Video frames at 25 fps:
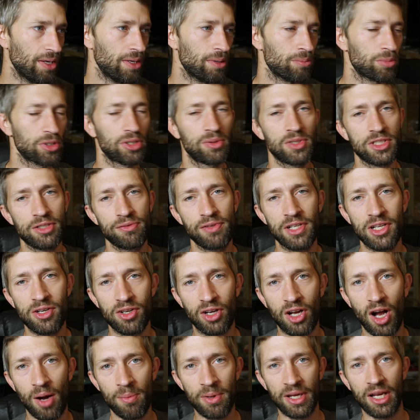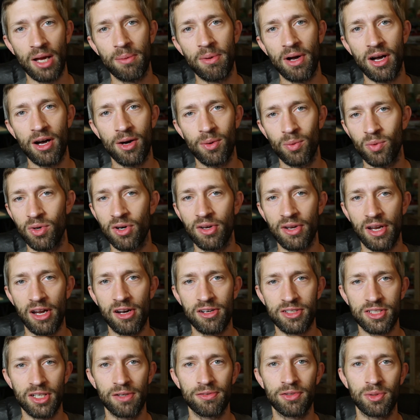But there is a video coming about what
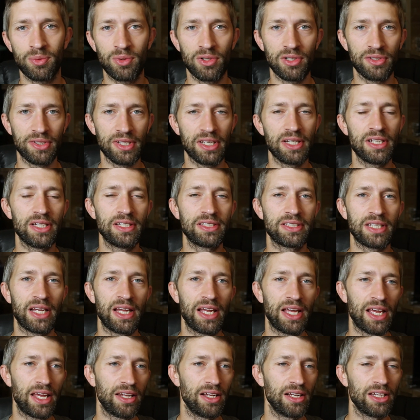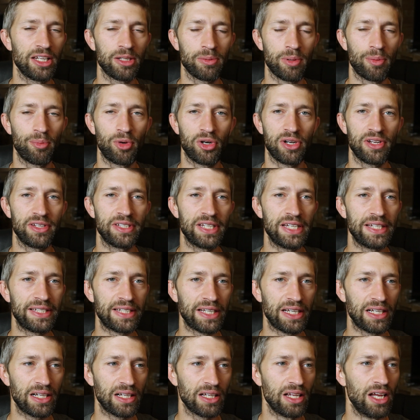Airsoft World is and a little bit more in
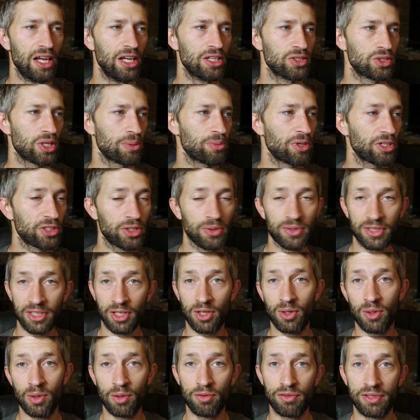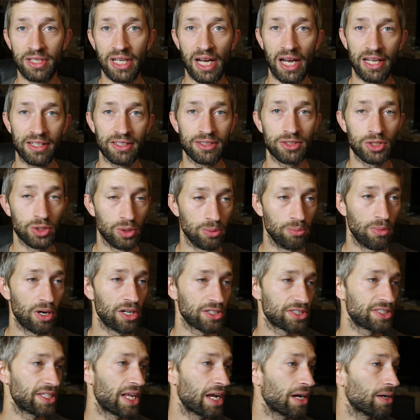detail, so I'm not going to go over that too
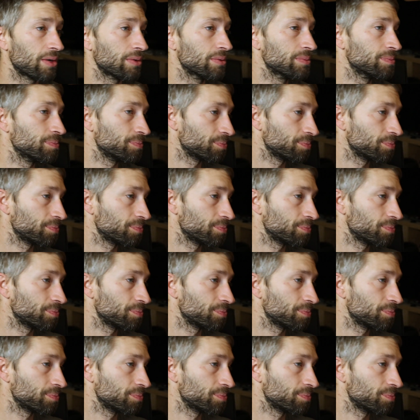much now.